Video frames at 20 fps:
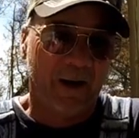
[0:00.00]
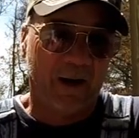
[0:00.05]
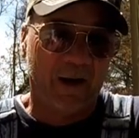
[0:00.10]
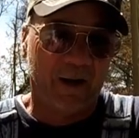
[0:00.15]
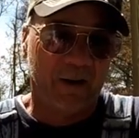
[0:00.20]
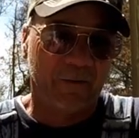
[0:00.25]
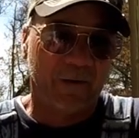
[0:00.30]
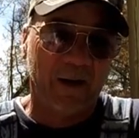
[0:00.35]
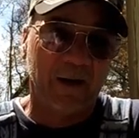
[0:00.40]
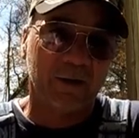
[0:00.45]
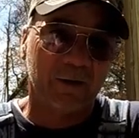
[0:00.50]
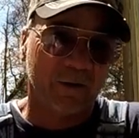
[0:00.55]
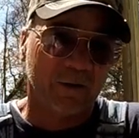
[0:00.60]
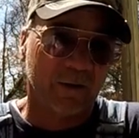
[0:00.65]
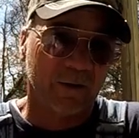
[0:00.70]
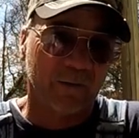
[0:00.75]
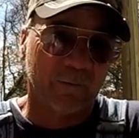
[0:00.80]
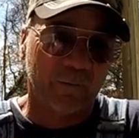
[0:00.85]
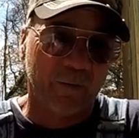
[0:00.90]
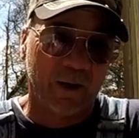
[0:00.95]
and these are
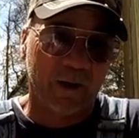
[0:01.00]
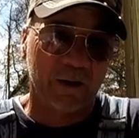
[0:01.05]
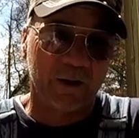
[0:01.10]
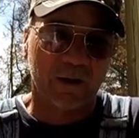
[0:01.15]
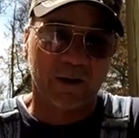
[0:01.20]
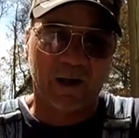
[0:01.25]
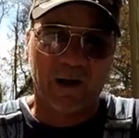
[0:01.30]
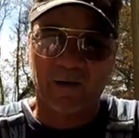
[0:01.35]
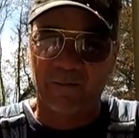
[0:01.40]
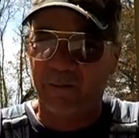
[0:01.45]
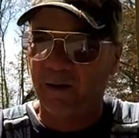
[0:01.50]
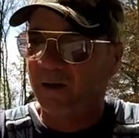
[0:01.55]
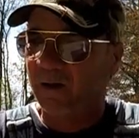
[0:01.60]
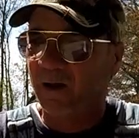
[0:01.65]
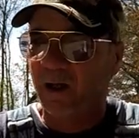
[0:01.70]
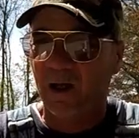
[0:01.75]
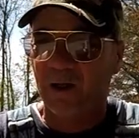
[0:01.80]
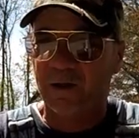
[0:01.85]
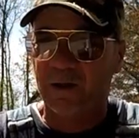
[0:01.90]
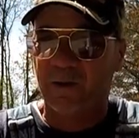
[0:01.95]
the fish that I've been
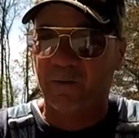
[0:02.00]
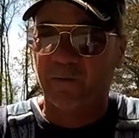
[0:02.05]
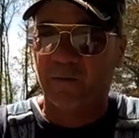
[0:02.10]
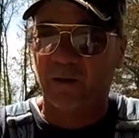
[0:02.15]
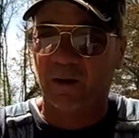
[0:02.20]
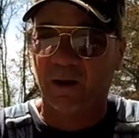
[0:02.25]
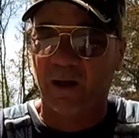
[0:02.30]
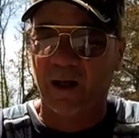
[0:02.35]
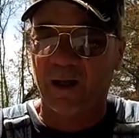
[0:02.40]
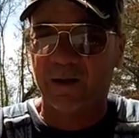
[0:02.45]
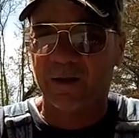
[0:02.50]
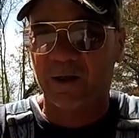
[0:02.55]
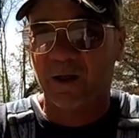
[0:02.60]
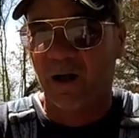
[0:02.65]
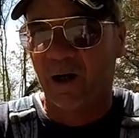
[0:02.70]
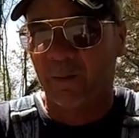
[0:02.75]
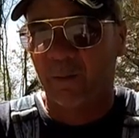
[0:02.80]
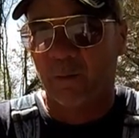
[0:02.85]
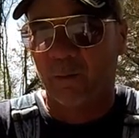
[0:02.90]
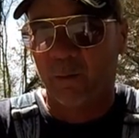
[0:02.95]
catching for the last
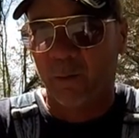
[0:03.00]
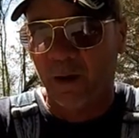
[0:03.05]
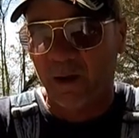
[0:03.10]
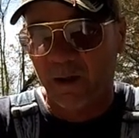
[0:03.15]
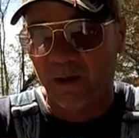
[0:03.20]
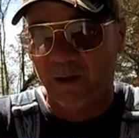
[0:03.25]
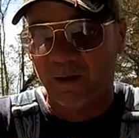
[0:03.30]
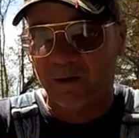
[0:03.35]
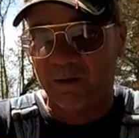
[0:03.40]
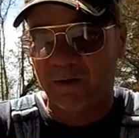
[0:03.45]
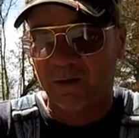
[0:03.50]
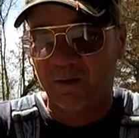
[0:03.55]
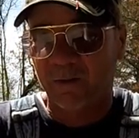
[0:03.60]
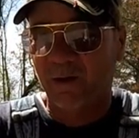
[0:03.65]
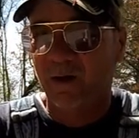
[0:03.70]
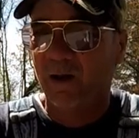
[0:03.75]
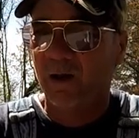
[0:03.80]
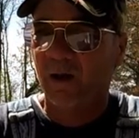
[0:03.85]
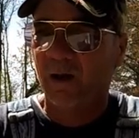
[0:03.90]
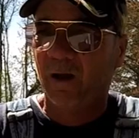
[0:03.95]
couple weeks.
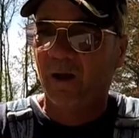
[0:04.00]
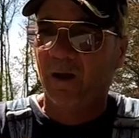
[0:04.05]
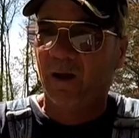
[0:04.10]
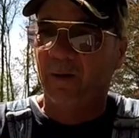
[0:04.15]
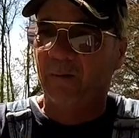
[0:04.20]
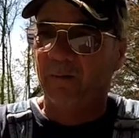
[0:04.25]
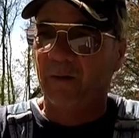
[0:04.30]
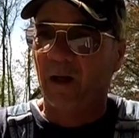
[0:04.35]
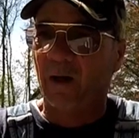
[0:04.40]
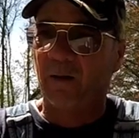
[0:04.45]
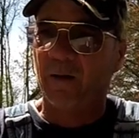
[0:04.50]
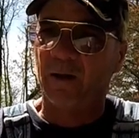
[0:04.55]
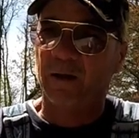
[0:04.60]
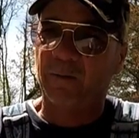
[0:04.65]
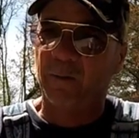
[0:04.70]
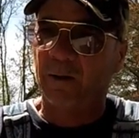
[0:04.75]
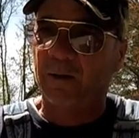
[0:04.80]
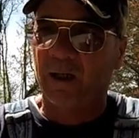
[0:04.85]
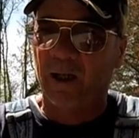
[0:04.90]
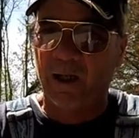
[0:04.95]
Now this
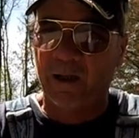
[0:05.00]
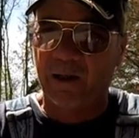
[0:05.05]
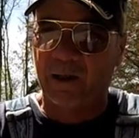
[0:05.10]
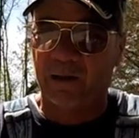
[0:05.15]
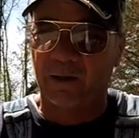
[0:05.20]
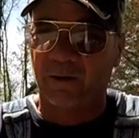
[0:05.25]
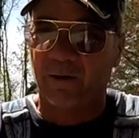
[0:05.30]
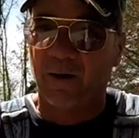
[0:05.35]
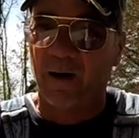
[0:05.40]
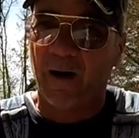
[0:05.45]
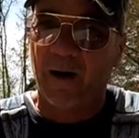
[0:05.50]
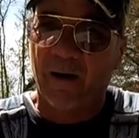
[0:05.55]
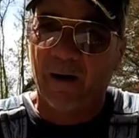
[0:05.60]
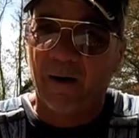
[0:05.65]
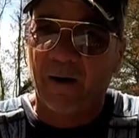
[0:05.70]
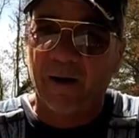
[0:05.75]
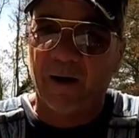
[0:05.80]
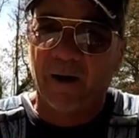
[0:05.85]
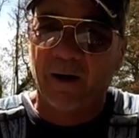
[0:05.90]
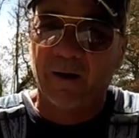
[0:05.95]
particular
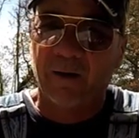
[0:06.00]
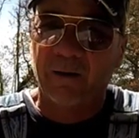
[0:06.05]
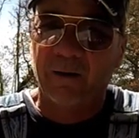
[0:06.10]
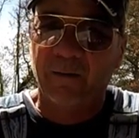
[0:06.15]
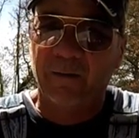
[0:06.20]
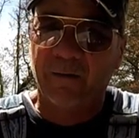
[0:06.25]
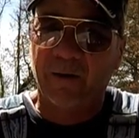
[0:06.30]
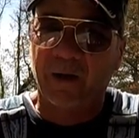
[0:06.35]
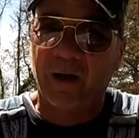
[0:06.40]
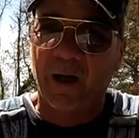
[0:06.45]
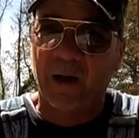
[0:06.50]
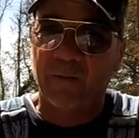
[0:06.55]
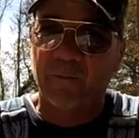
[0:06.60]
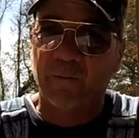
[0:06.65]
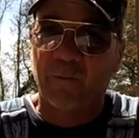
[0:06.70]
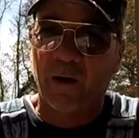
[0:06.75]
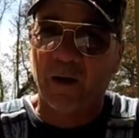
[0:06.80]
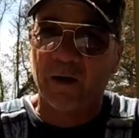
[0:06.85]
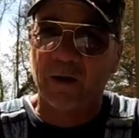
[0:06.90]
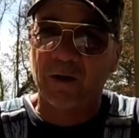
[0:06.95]
area that I'm
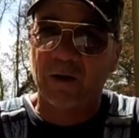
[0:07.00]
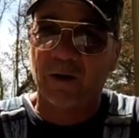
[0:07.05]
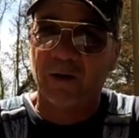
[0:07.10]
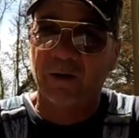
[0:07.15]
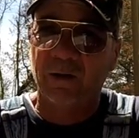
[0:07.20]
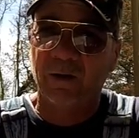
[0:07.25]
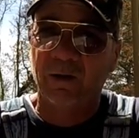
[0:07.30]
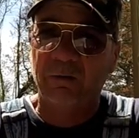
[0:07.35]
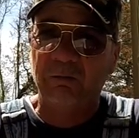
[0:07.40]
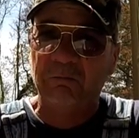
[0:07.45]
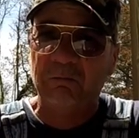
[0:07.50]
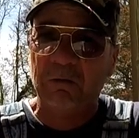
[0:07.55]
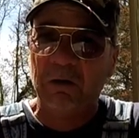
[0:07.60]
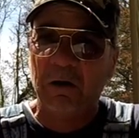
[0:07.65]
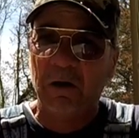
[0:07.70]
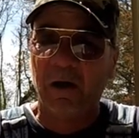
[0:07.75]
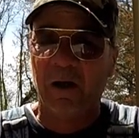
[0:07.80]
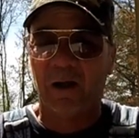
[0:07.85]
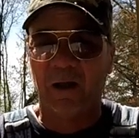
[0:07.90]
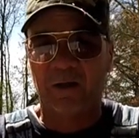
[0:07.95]
fishing
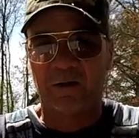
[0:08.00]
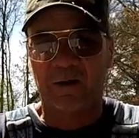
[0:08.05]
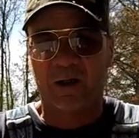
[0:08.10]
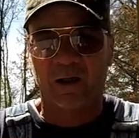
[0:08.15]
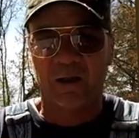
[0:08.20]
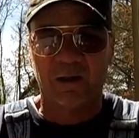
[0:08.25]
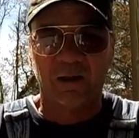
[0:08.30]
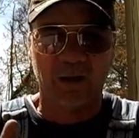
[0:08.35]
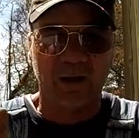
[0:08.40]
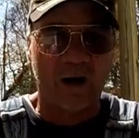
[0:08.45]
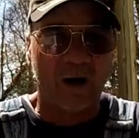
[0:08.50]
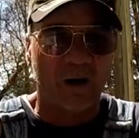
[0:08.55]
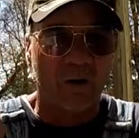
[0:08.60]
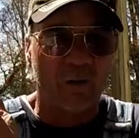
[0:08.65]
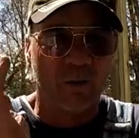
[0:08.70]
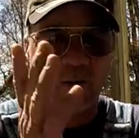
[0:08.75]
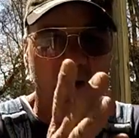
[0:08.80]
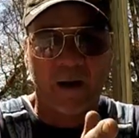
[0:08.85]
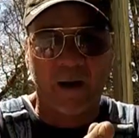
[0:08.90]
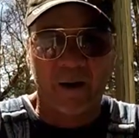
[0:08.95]
is a
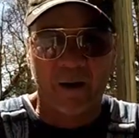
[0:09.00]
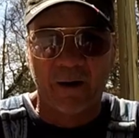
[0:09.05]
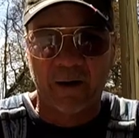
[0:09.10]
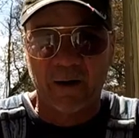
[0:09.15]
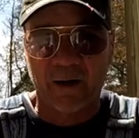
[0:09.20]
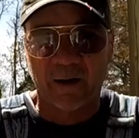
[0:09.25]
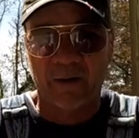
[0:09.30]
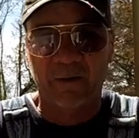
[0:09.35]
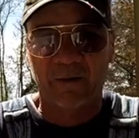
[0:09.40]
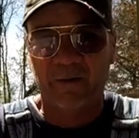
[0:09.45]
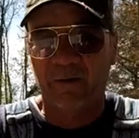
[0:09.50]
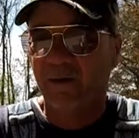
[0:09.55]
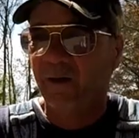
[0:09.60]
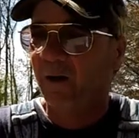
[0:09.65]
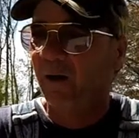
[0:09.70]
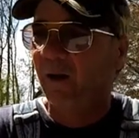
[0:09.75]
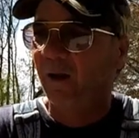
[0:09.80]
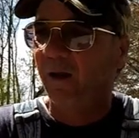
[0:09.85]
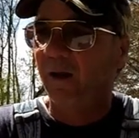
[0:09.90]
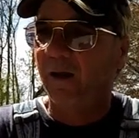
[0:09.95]
long area.
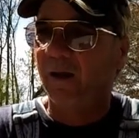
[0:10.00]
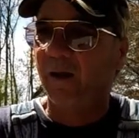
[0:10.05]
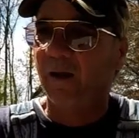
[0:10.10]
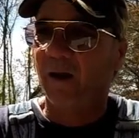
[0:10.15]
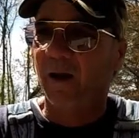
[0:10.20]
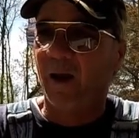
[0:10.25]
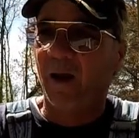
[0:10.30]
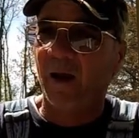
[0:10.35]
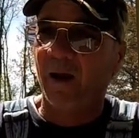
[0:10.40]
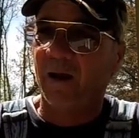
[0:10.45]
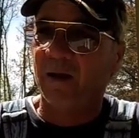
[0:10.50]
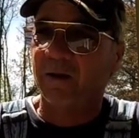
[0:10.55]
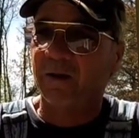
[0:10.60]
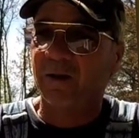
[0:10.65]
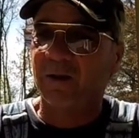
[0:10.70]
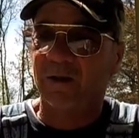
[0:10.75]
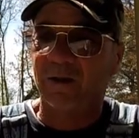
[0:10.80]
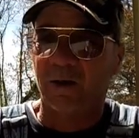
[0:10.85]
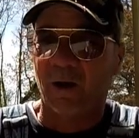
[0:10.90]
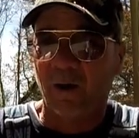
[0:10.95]
It has
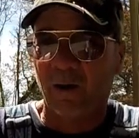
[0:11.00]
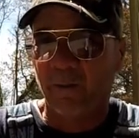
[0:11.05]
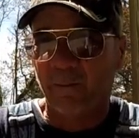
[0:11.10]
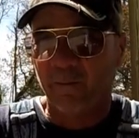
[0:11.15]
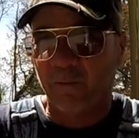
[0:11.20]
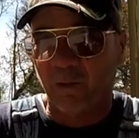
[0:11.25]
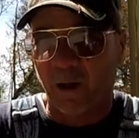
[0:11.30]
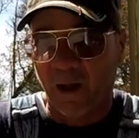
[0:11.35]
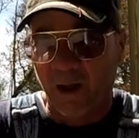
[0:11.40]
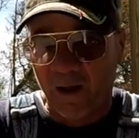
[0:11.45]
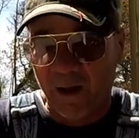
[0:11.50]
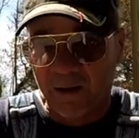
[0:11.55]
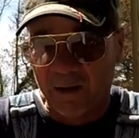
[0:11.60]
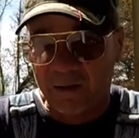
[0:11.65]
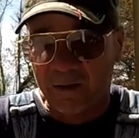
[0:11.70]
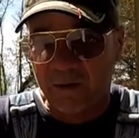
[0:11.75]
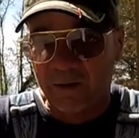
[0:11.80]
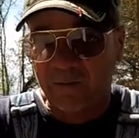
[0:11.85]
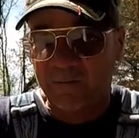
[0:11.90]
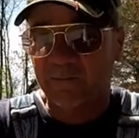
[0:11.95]
stump
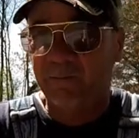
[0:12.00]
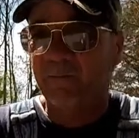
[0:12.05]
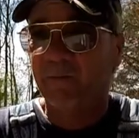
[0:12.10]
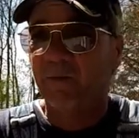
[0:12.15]
flats.